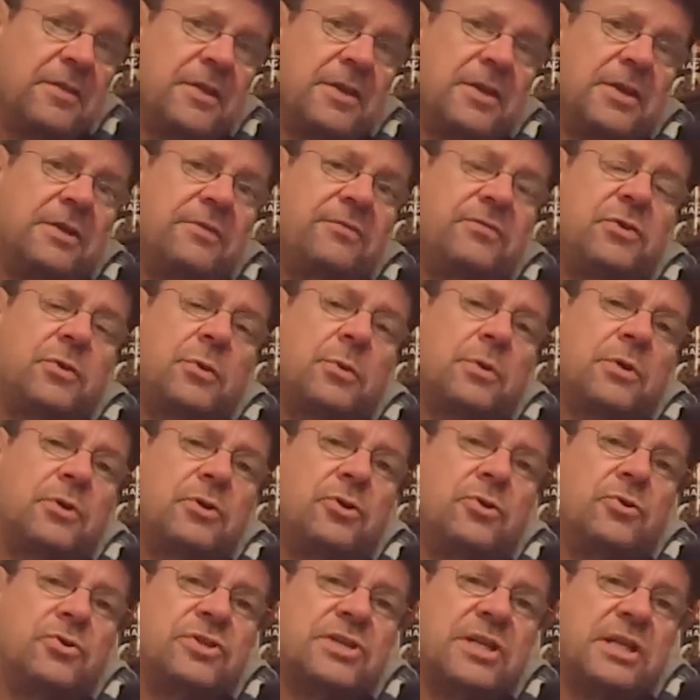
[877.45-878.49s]
than if you were
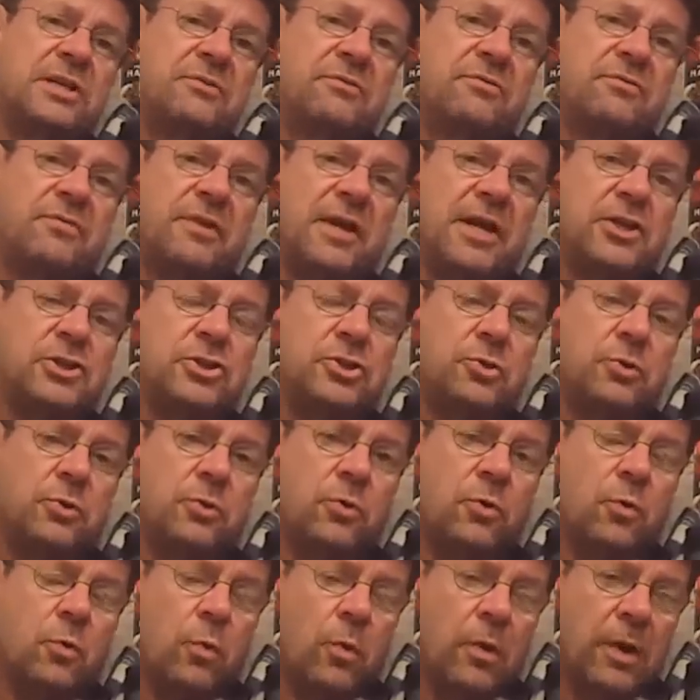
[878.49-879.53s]
using fresh,
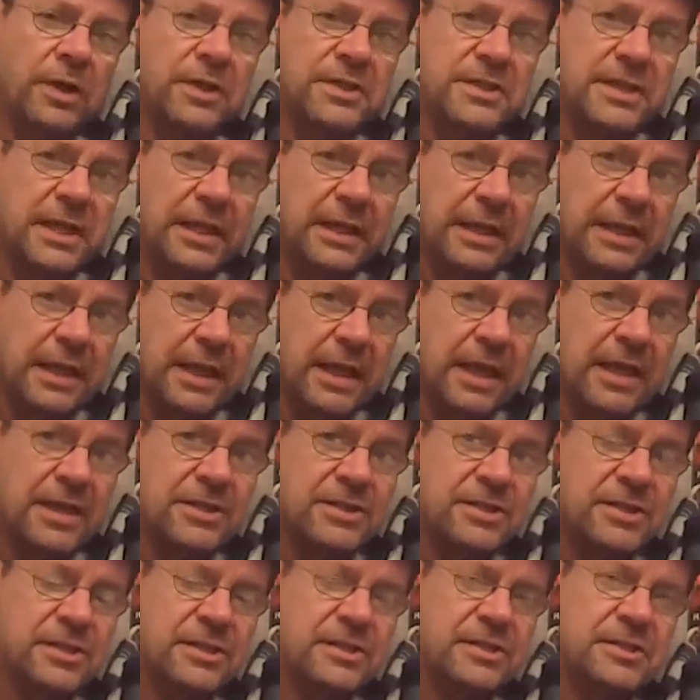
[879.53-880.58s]
good quality
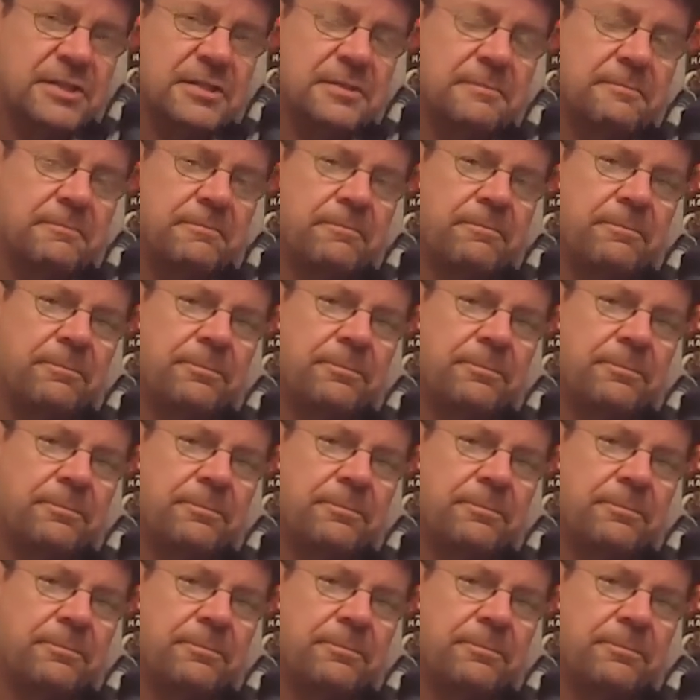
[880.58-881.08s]
casks.